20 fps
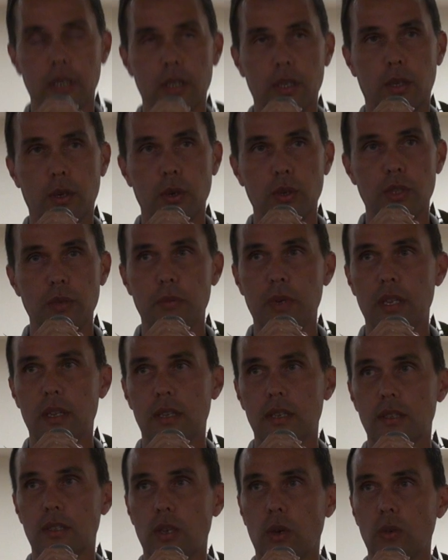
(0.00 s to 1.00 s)
It occurred to me
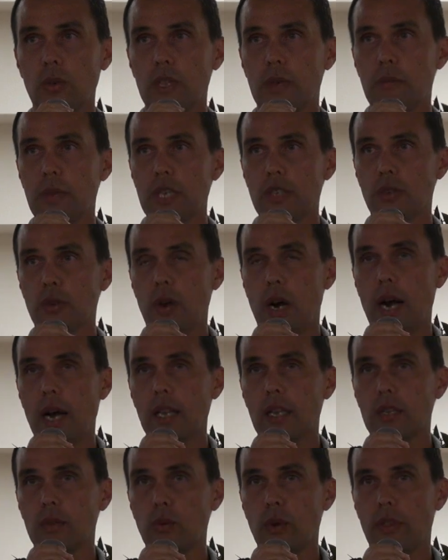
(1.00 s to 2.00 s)
this is the only major
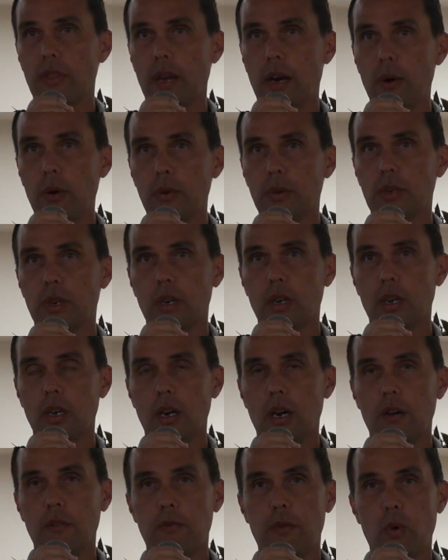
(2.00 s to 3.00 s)
island without
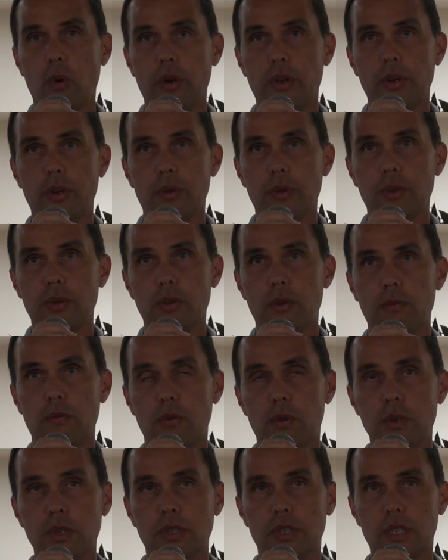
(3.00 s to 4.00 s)
a four-year
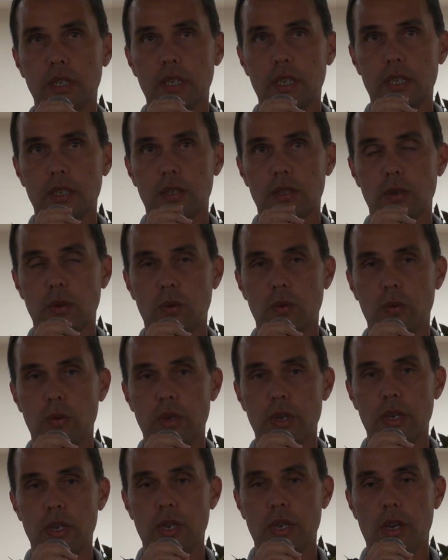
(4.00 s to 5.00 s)
university, so
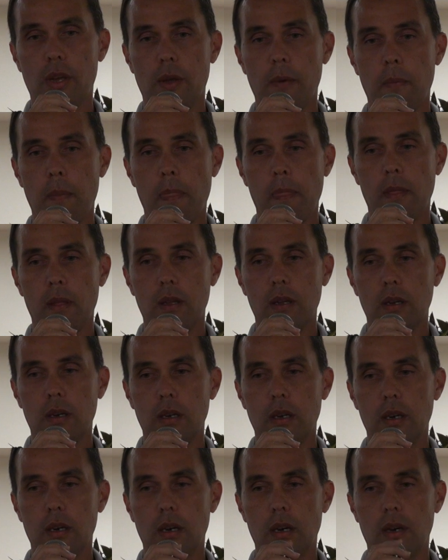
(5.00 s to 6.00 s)
we,
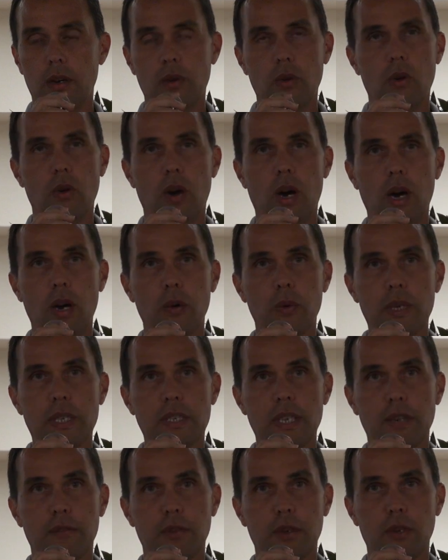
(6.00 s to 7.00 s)
on Oahu, we
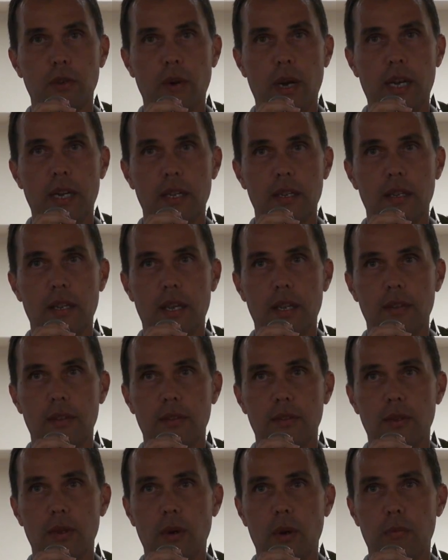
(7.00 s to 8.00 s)
take for granted that
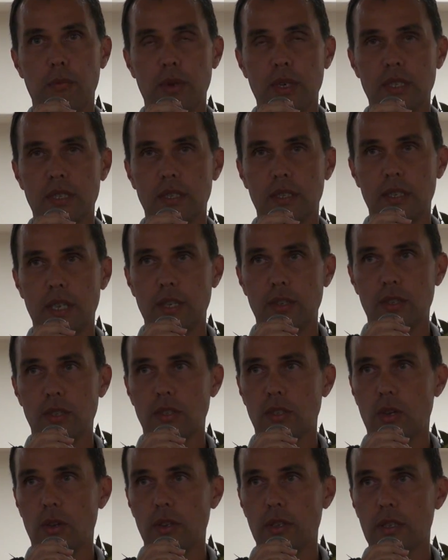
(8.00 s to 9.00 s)
there are
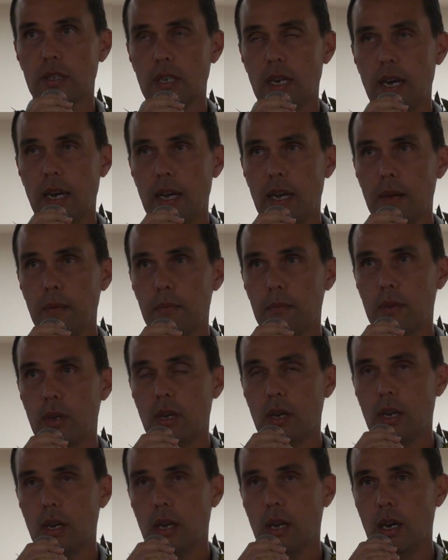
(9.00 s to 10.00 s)
presentations all the time,
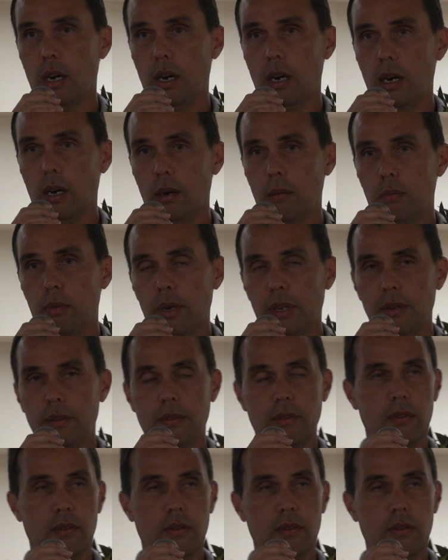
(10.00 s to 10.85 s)
but